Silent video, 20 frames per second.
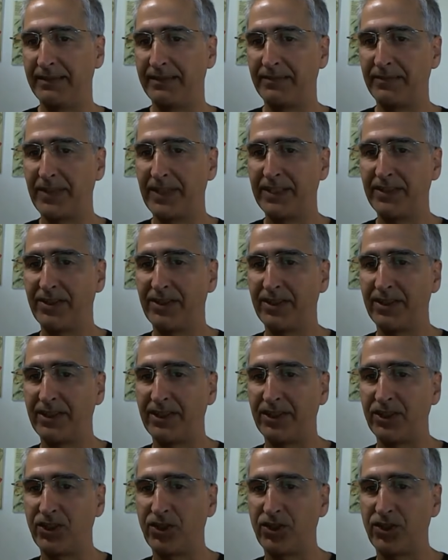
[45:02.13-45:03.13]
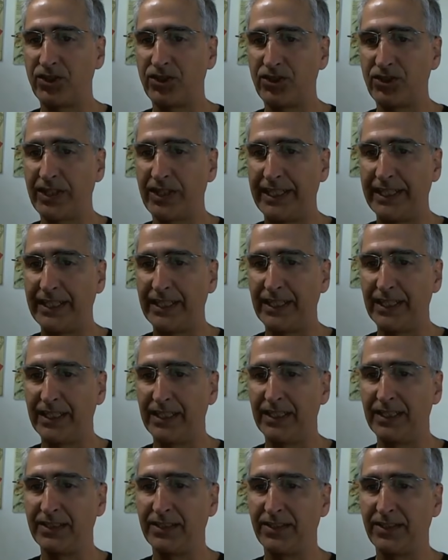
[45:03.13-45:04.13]
Is there a trick
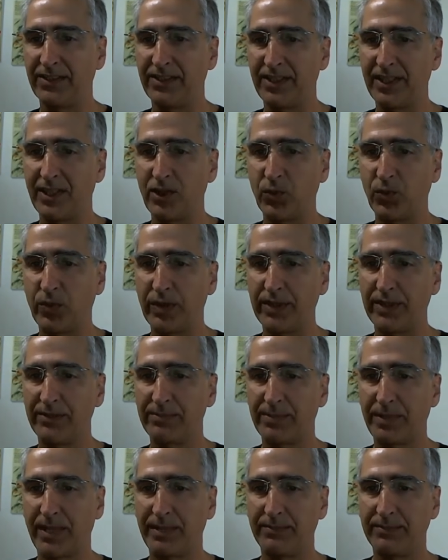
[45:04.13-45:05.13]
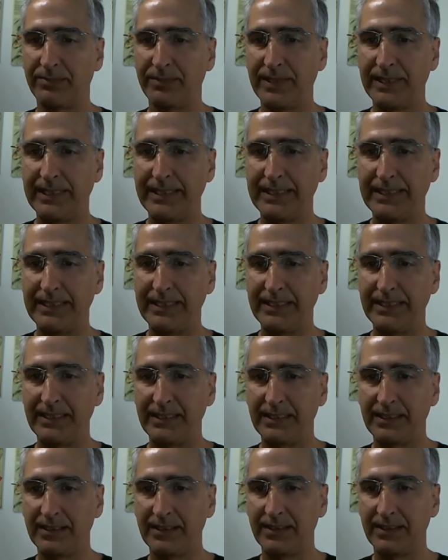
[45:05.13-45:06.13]
to seeing where the problem is
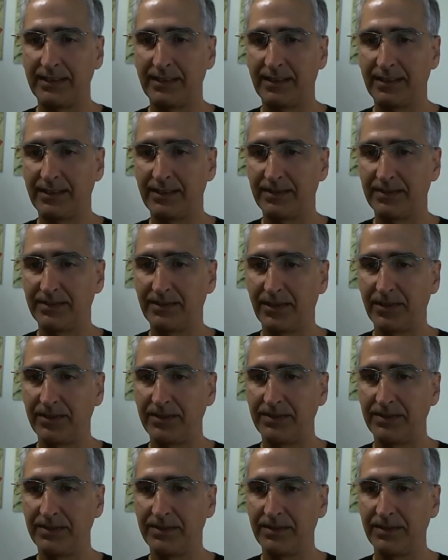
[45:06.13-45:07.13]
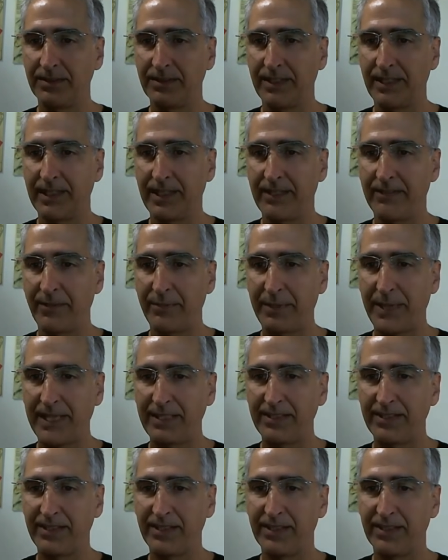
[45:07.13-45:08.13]
on the road? I have a
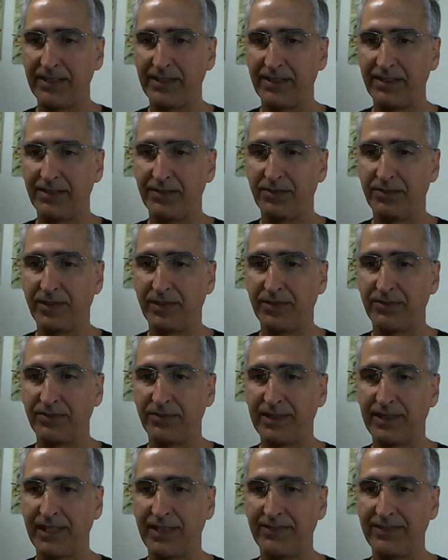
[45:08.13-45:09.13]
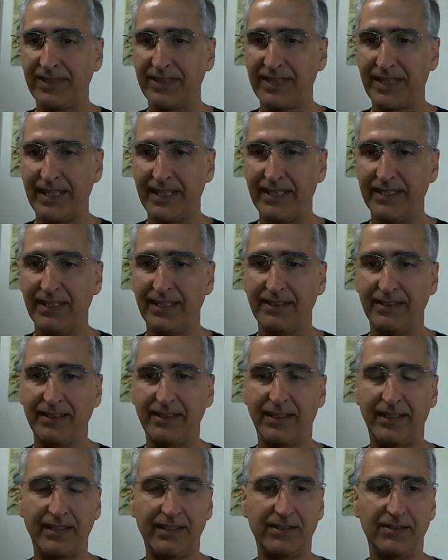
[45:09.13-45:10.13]
patch kit, one where you have to sand out the
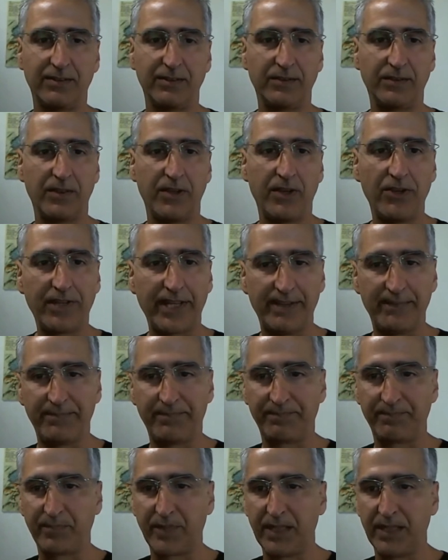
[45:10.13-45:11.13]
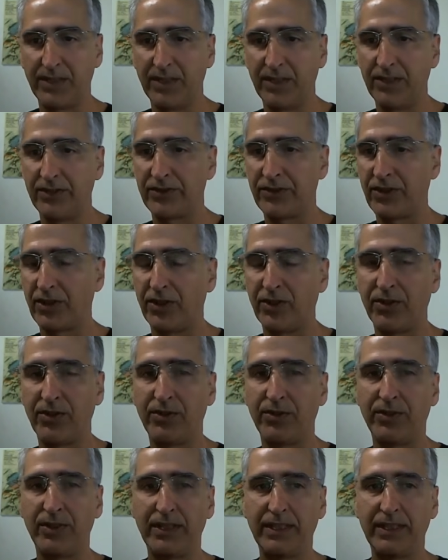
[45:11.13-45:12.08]
tire. Okay, so